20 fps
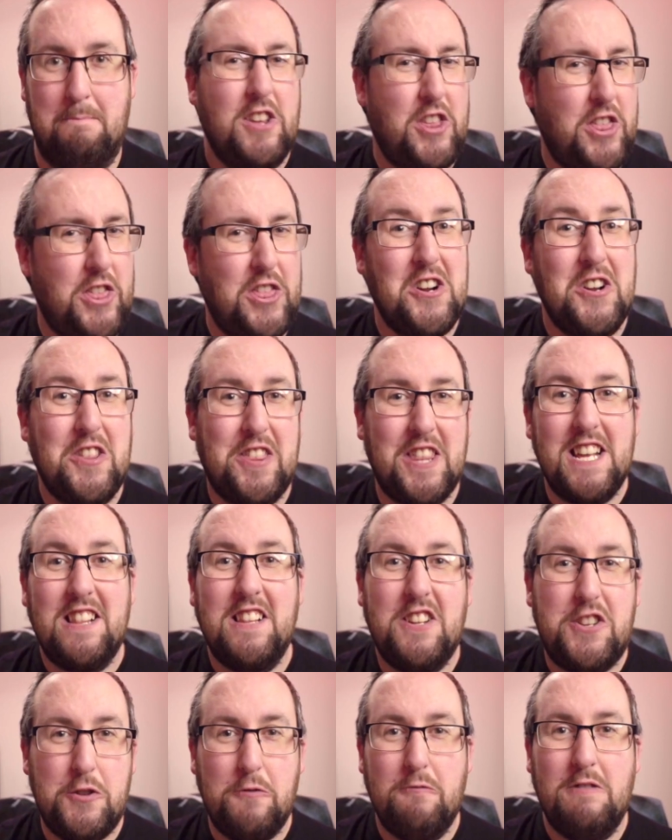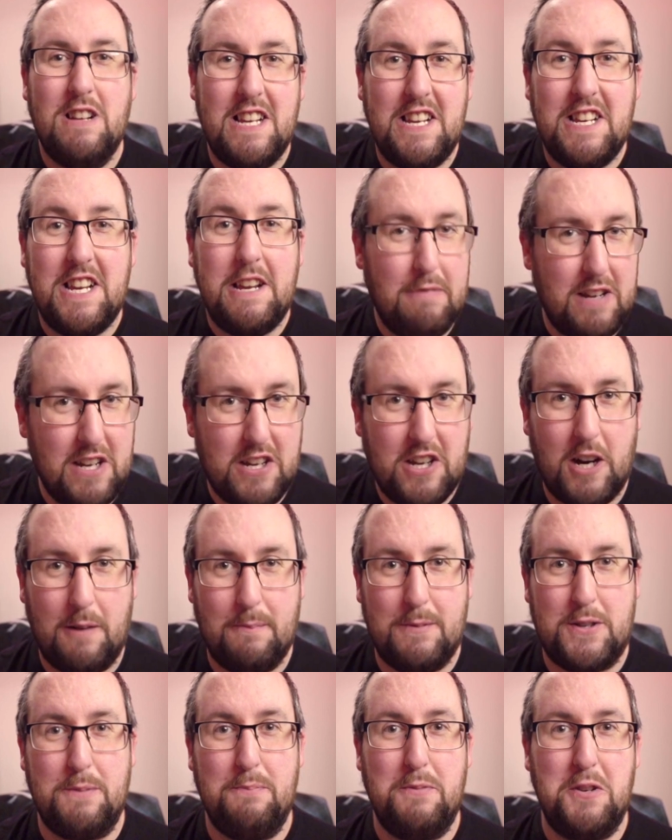The third thing that you really need when it
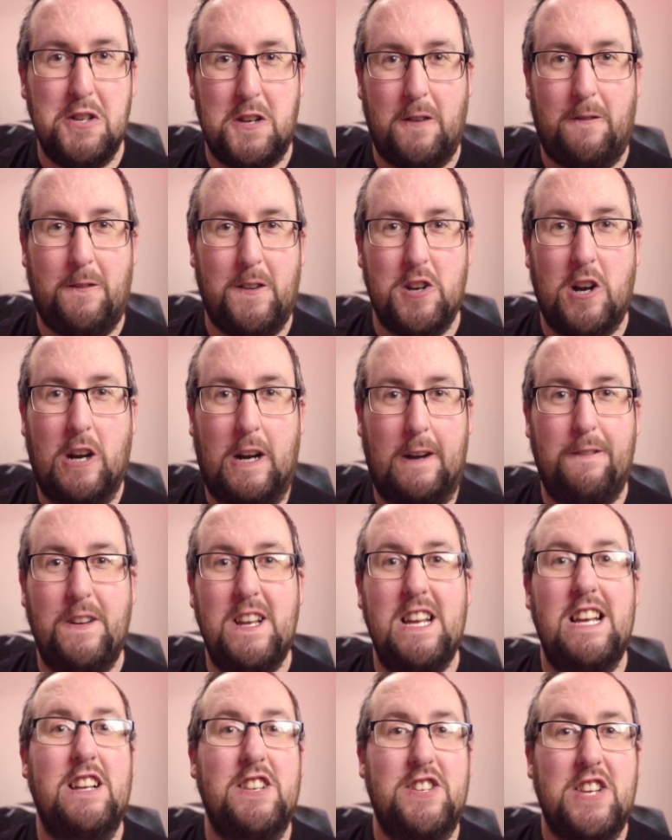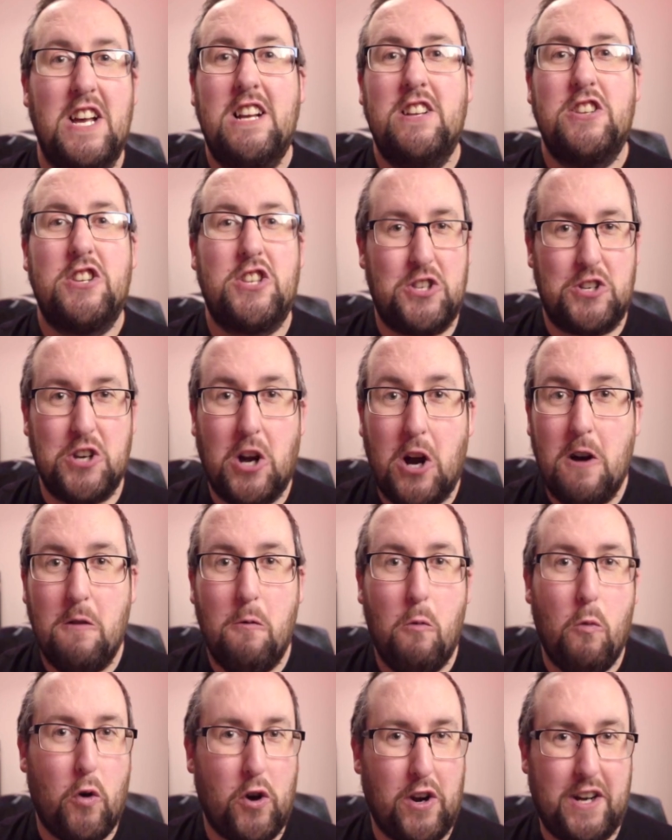comes to music photography is start
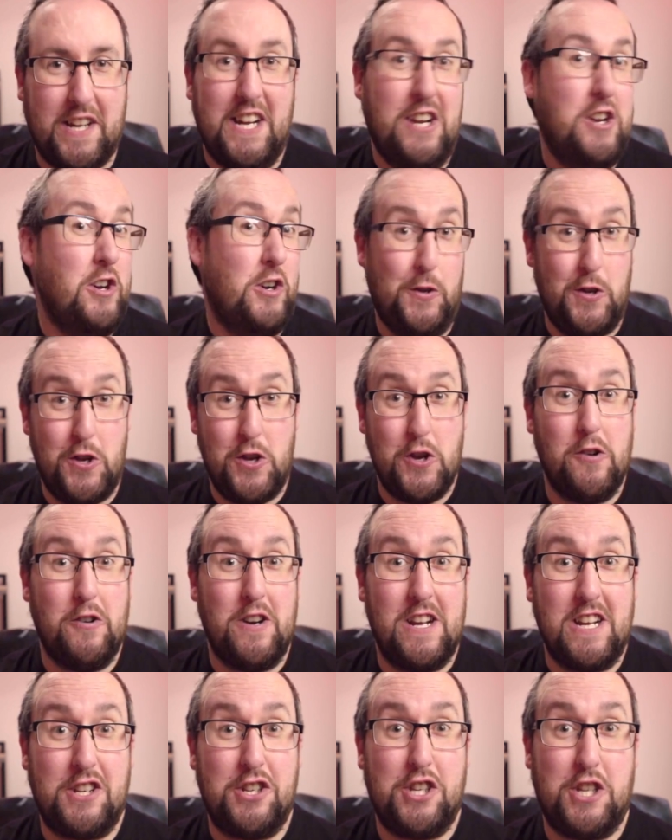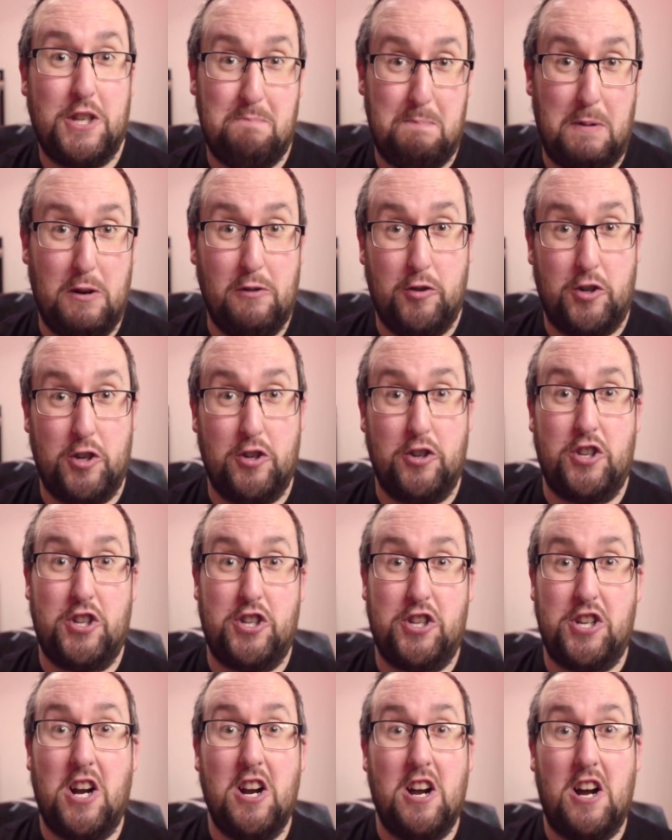working on your exposure.
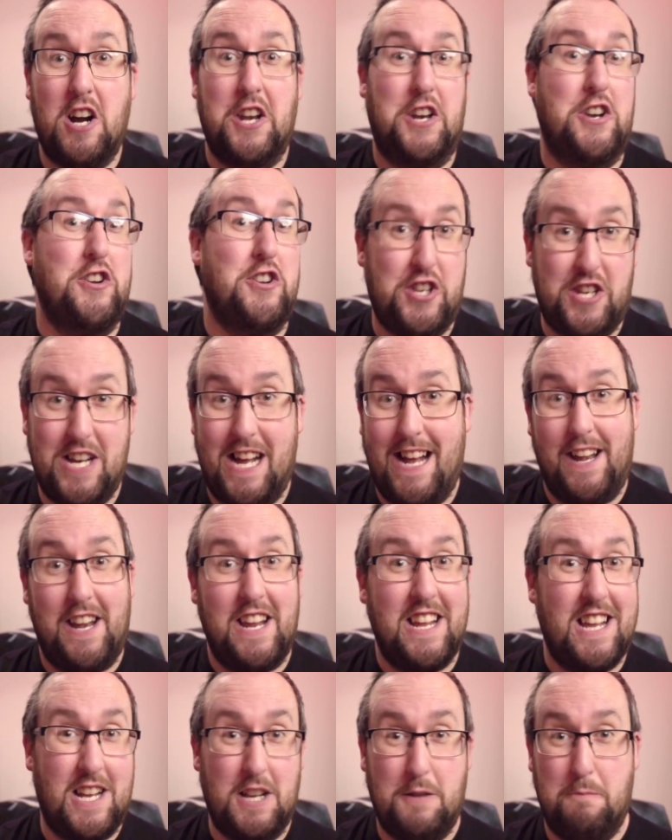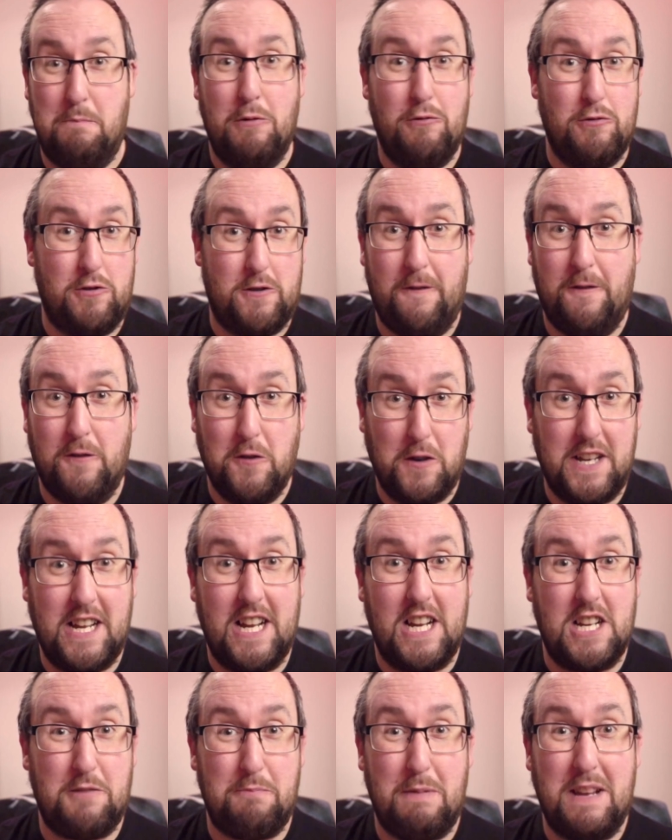Start understanding exposure for
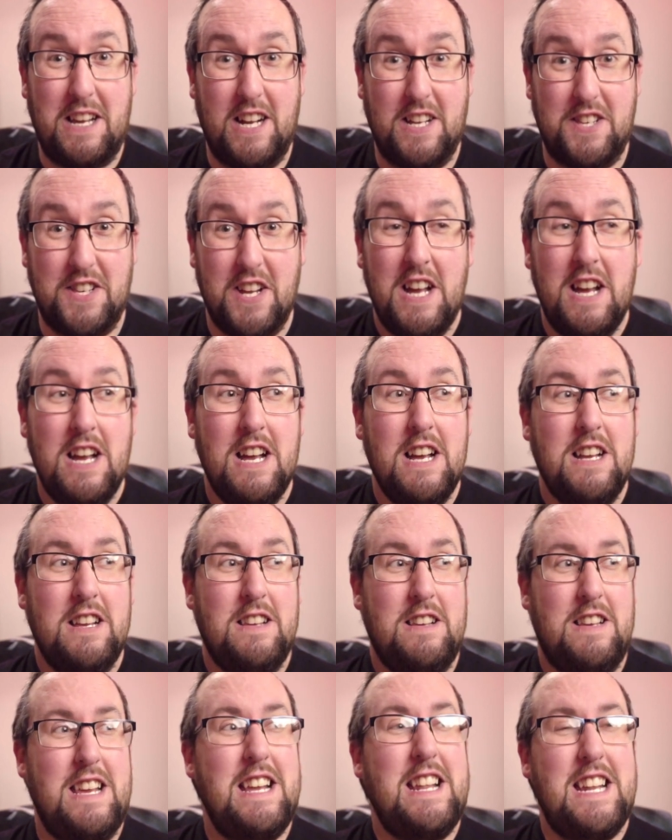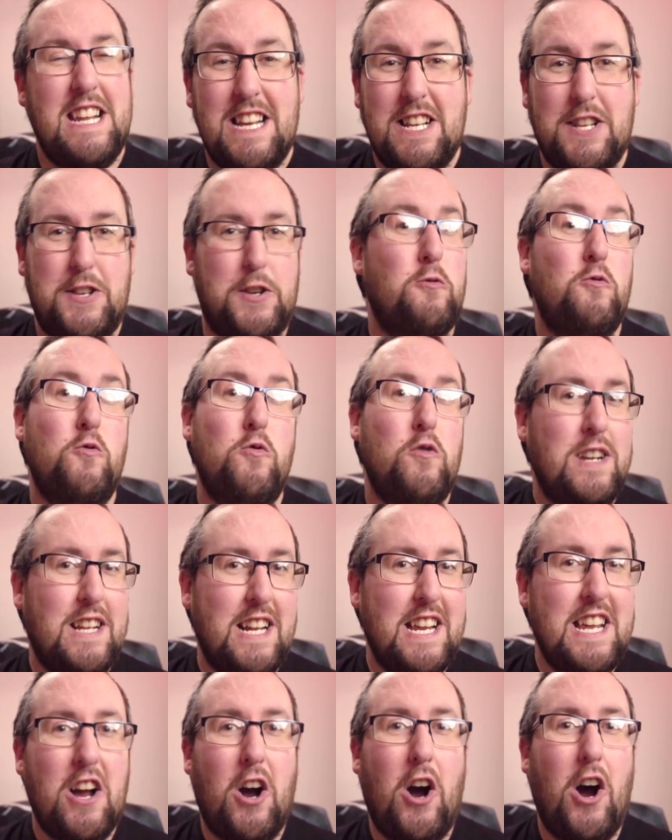gigs, because it is a
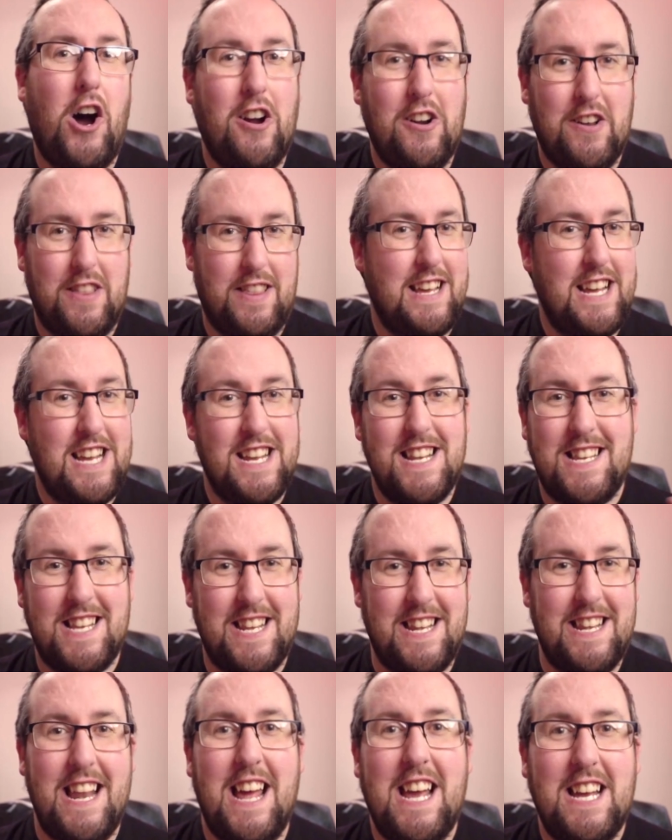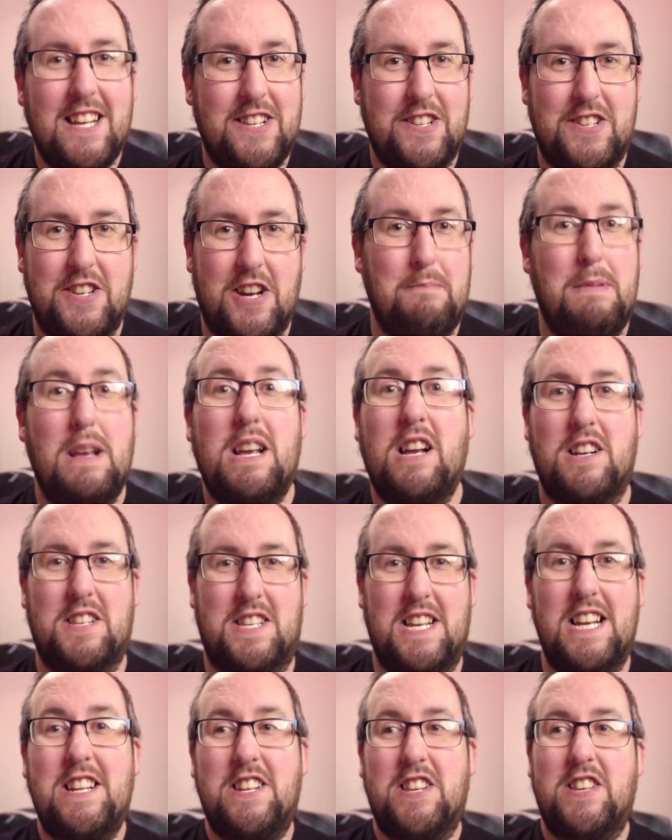really hard thing to nail down, because
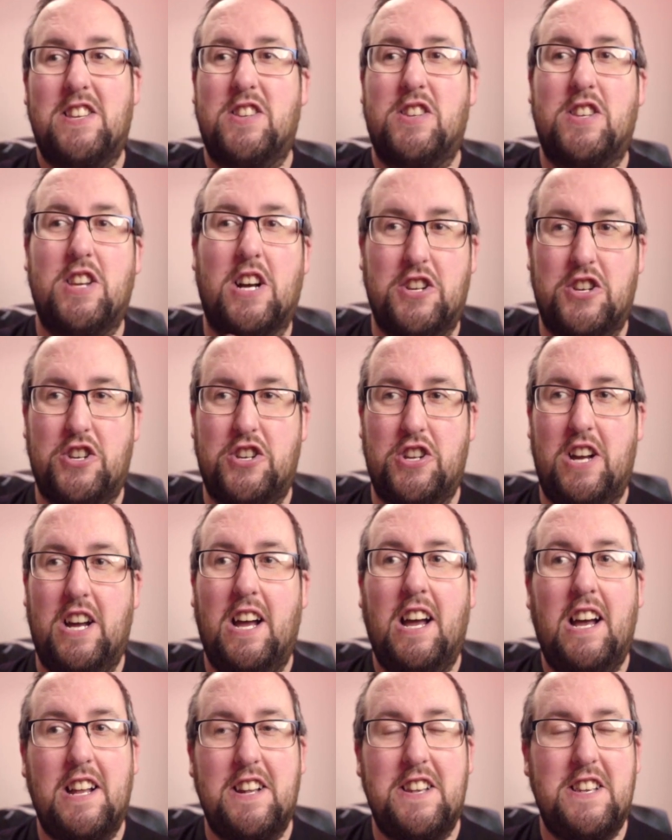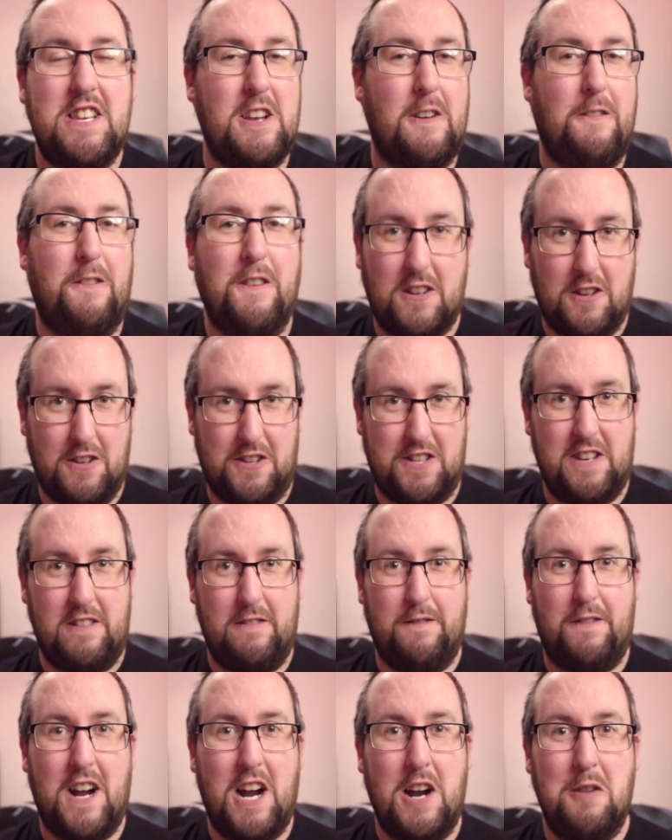it's such a difficult
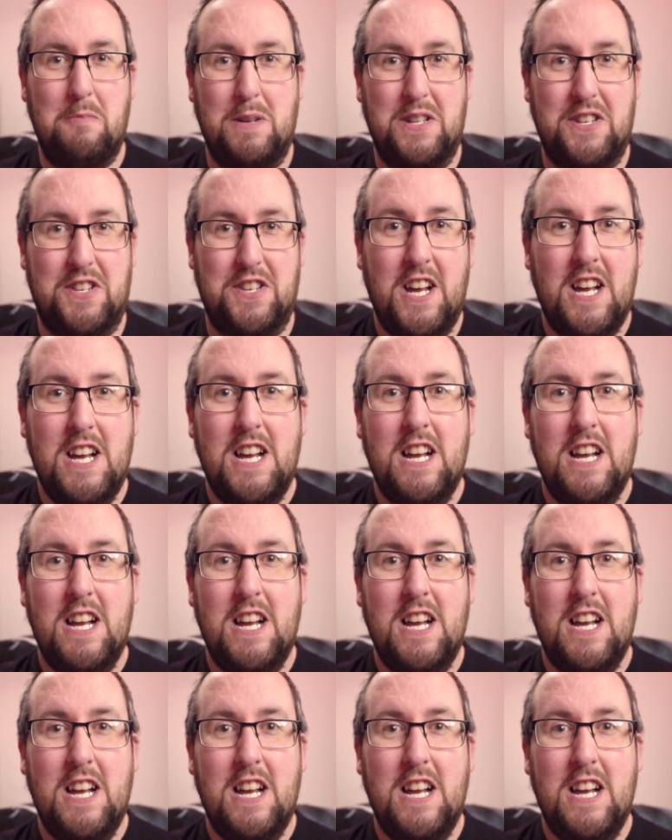environment.